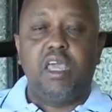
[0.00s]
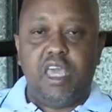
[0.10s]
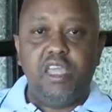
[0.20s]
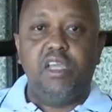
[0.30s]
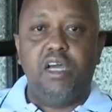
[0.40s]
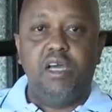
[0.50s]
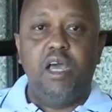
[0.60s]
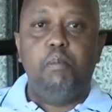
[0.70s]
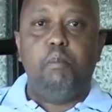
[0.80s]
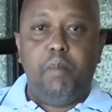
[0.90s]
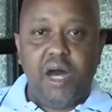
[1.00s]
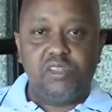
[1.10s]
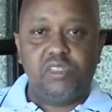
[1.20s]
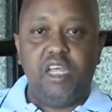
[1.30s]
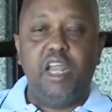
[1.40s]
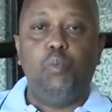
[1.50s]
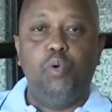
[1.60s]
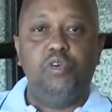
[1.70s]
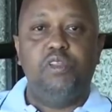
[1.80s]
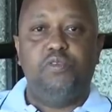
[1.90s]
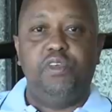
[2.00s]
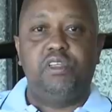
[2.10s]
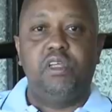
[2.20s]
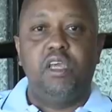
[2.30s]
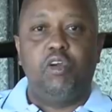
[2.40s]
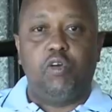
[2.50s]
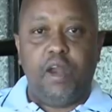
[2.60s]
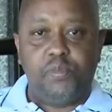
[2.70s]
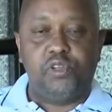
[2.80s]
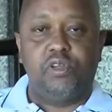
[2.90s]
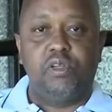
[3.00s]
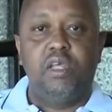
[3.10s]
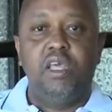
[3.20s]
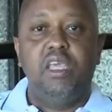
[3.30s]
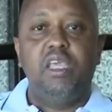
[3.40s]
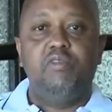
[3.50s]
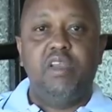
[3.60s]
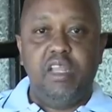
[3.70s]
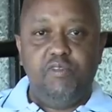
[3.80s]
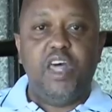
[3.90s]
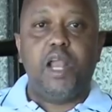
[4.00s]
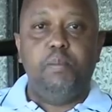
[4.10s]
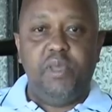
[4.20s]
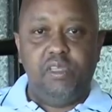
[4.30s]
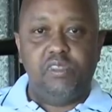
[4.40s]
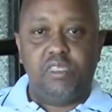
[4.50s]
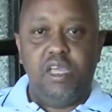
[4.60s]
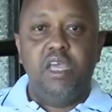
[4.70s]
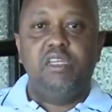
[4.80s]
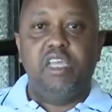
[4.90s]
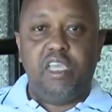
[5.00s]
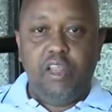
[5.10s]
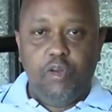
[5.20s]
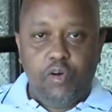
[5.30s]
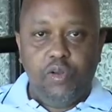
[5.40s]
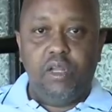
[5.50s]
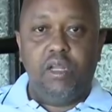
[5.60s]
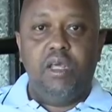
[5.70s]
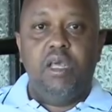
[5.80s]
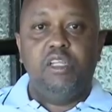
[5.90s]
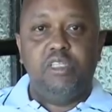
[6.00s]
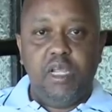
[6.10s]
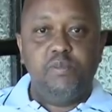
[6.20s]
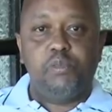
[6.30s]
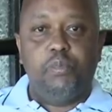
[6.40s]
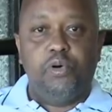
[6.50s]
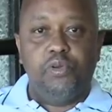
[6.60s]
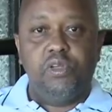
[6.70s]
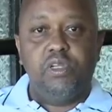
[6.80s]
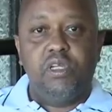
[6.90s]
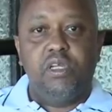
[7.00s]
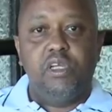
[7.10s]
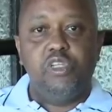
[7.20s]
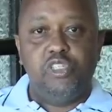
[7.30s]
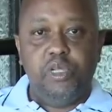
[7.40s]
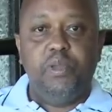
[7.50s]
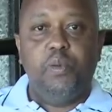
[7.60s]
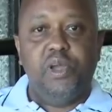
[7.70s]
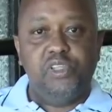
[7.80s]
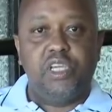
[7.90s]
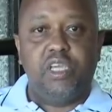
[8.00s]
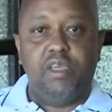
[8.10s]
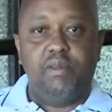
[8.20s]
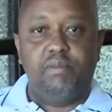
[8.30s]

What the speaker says: Kenya must and will defeat corruption, even if that means taking on James Bond, Jimmy Wanjigi.